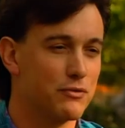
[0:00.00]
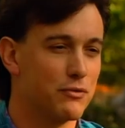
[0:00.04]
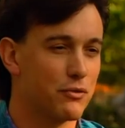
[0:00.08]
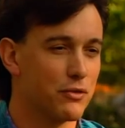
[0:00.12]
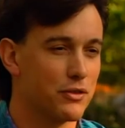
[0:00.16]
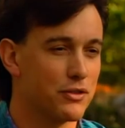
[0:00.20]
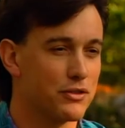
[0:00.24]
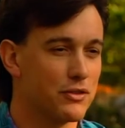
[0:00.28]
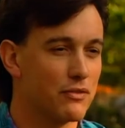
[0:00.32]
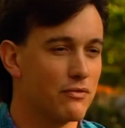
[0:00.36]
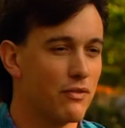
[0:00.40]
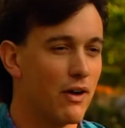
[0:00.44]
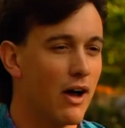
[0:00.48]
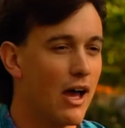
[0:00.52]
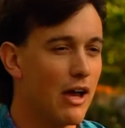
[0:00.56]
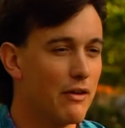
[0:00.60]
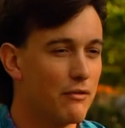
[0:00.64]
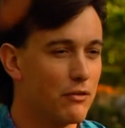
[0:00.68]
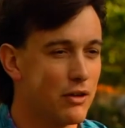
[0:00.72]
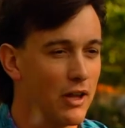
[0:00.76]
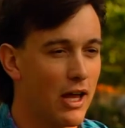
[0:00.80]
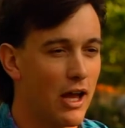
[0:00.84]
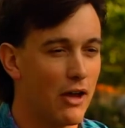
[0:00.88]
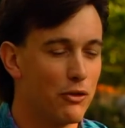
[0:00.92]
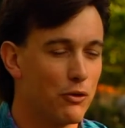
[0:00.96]
for
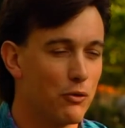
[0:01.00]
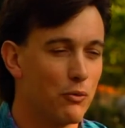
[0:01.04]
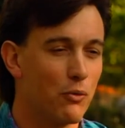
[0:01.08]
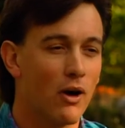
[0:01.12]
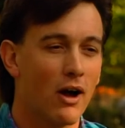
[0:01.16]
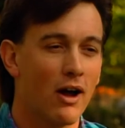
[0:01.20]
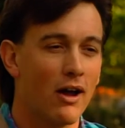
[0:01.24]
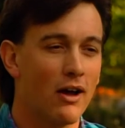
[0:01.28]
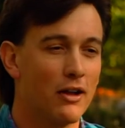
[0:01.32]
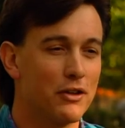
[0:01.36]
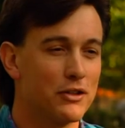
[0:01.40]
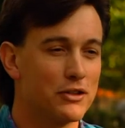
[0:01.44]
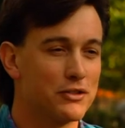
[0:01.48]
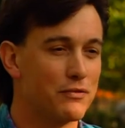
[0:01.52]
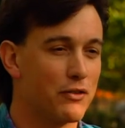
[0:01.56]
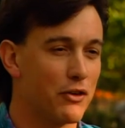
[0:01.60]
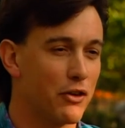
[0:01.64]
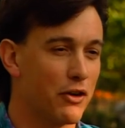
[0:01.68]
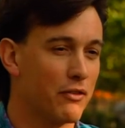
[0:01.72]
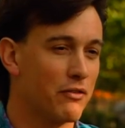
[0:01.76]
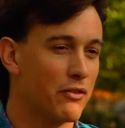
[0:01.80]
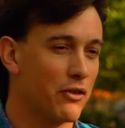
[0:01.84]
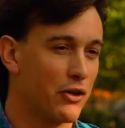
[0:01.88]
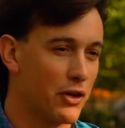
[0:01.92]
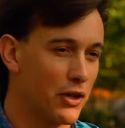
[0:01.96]
survival out in the wild is
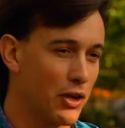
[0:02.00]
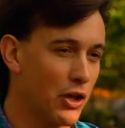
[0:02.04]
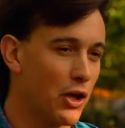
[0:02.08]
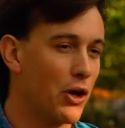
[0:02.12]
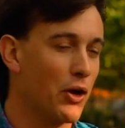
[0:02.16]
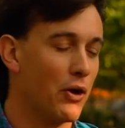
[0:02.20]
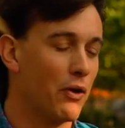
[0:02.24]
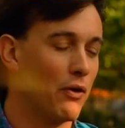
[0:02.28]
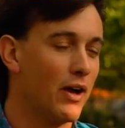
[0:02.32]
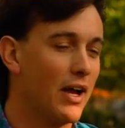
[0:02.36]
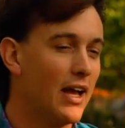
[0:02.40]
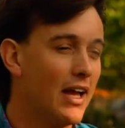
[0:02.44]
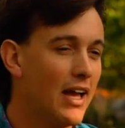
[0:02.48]
very, very low.